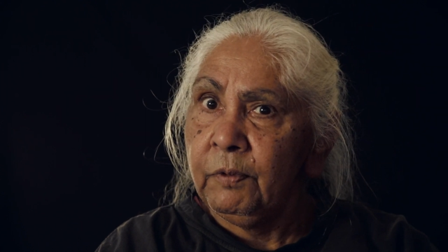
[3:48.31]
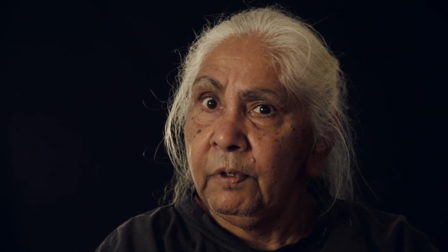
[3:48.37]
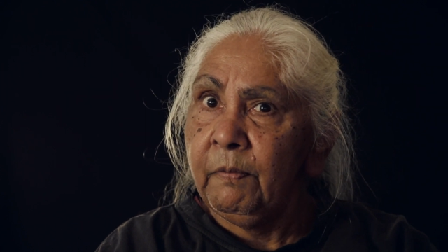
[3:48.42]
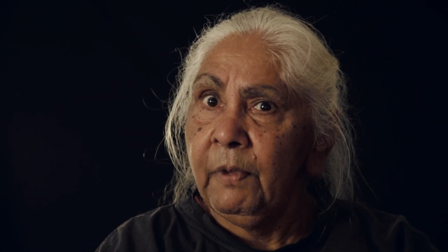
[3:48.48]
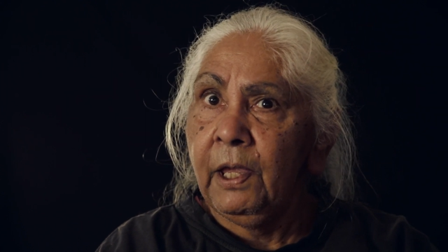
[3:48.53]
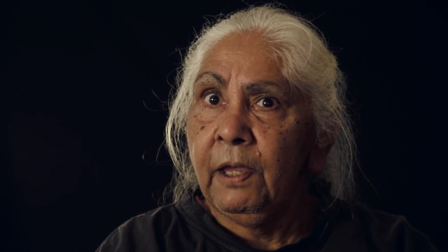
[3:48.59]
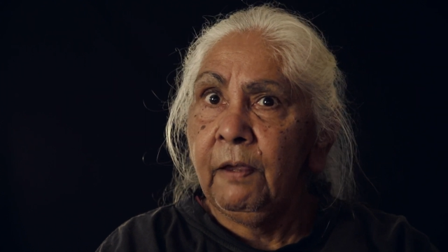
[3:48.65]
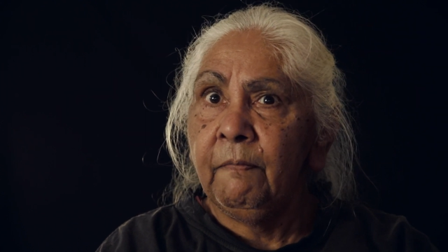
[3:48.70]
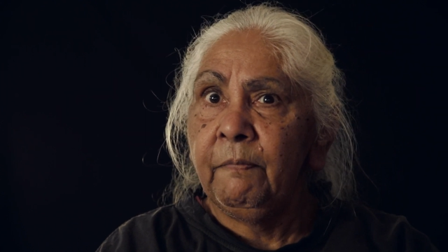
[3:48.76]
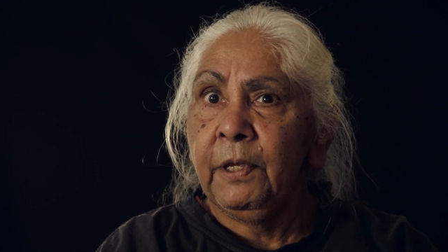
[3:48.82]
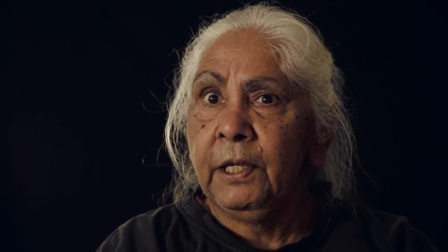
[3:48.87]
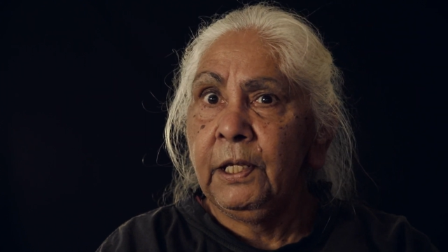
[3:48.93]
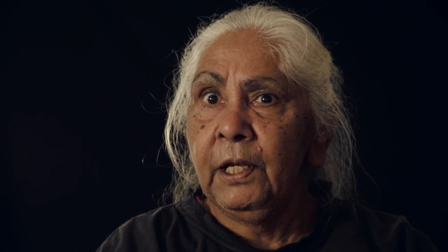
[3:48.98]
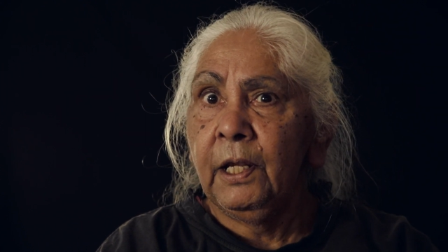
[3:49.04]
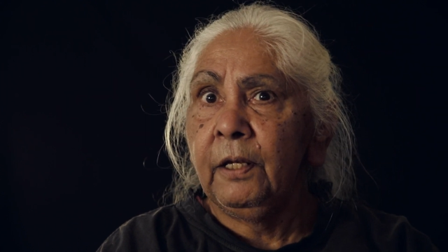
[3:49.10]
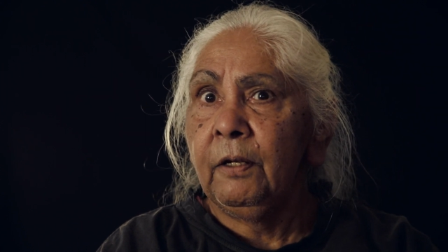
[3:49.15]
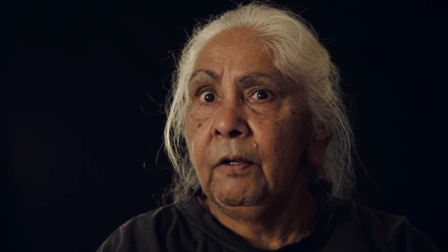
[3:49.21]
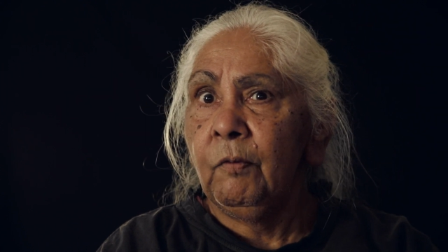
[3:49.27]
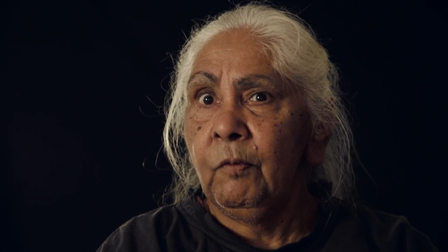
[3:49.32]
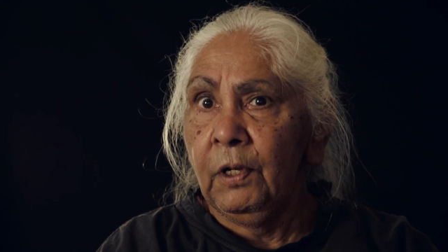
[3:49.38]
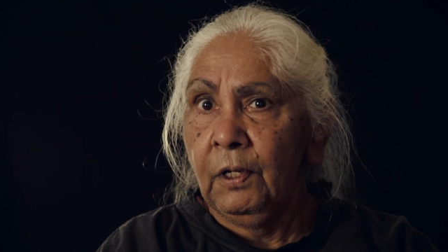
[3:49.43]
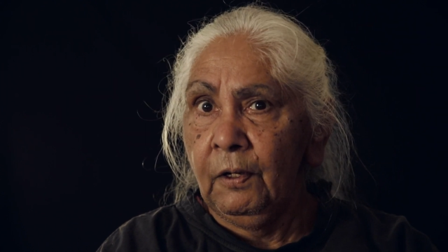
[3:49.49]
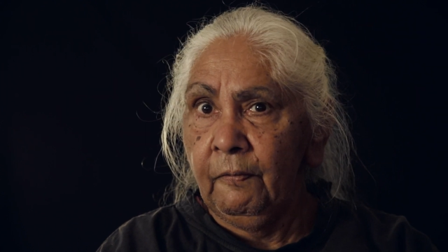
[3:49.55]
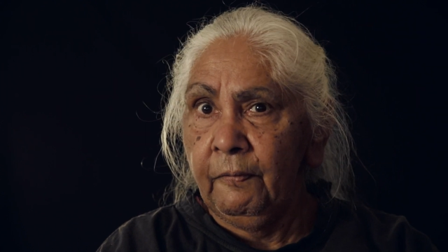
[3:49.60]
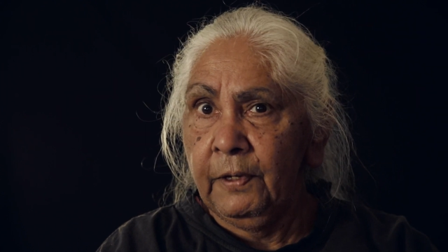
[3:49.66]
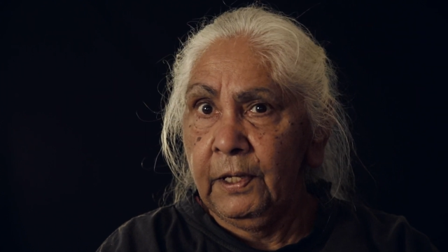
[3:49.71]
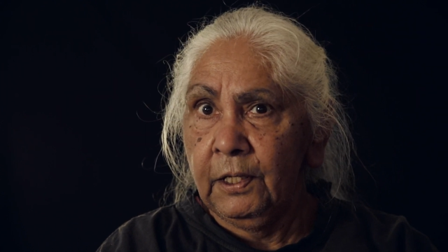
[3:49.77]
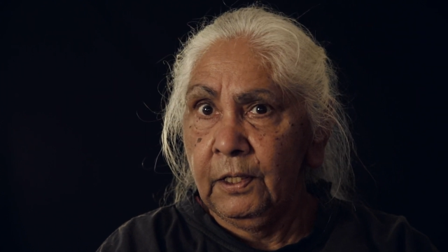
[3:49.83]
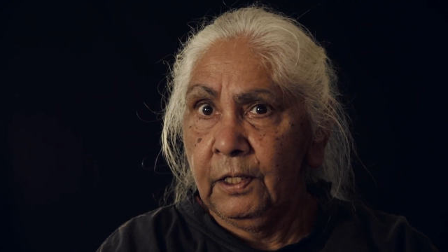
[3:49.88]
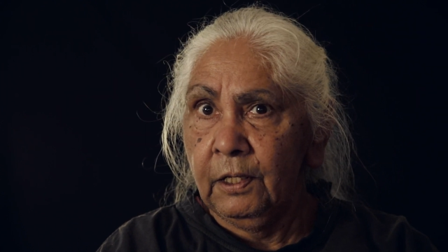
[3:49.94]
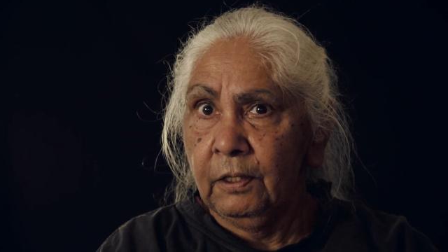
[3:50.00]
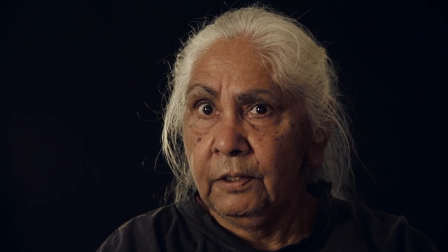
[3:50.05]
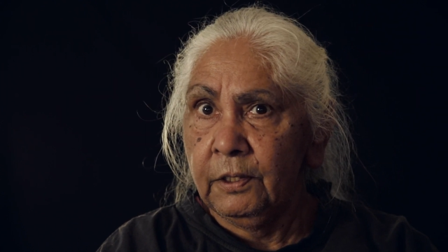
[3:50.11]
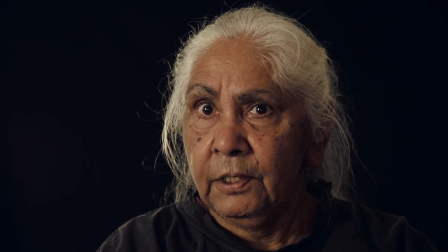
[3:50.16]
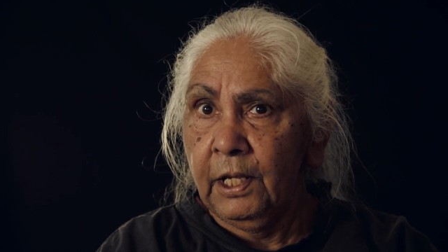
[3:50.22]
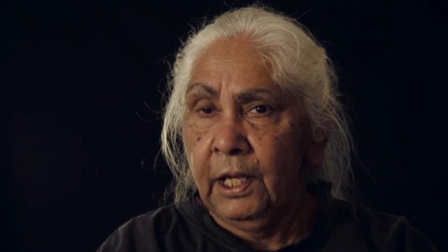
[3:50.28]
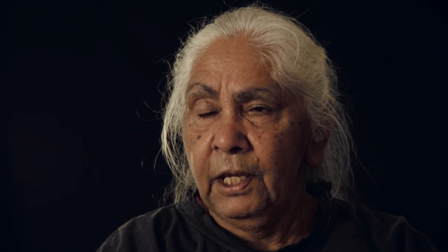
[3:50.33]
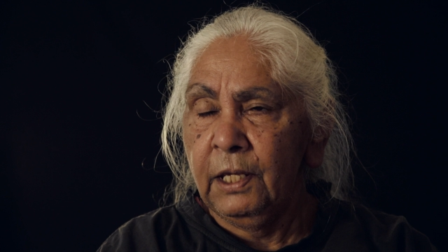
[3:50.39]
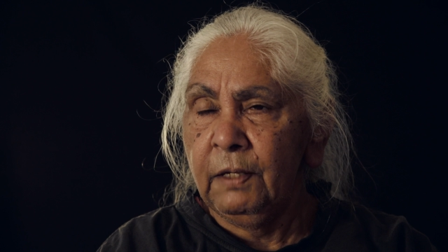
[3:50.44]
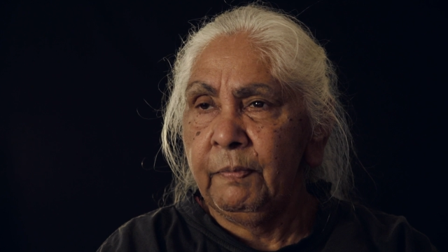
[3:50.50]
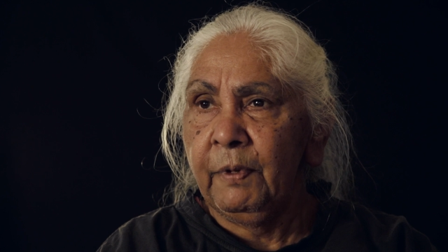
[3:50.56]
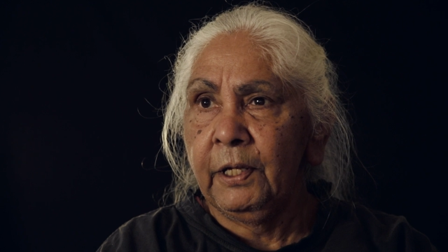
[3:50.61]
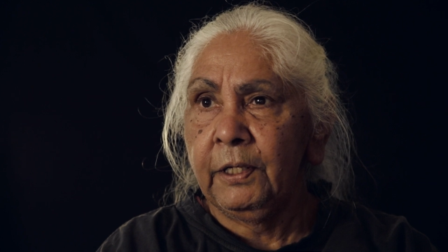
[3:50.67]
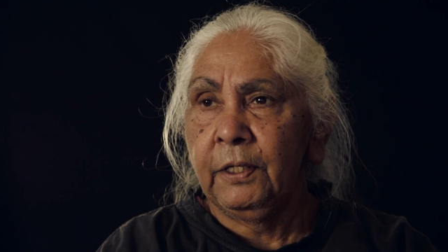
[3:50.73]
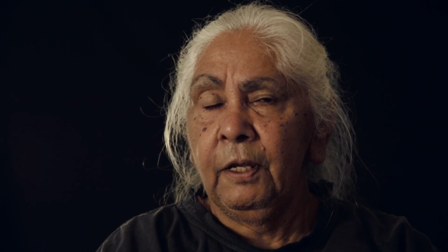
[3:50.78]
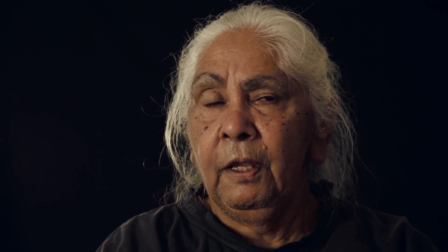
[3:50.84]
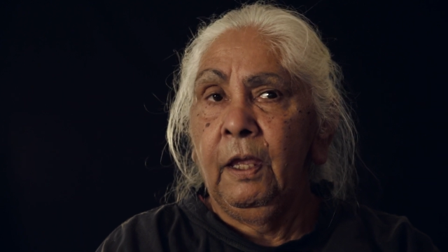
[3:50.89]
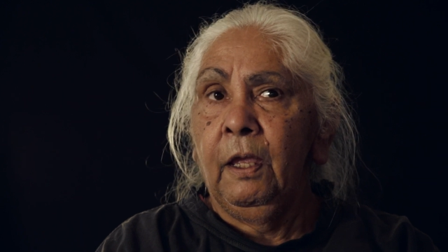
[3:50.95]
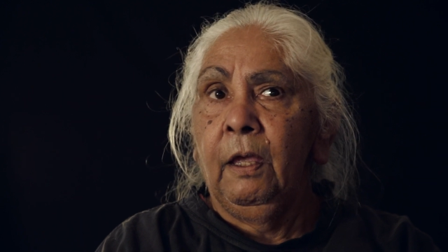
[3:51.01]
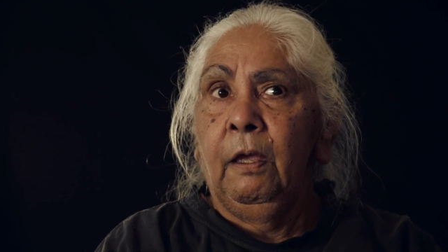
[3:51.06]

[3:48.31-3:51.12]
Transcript: We may have been under welfare in those days, but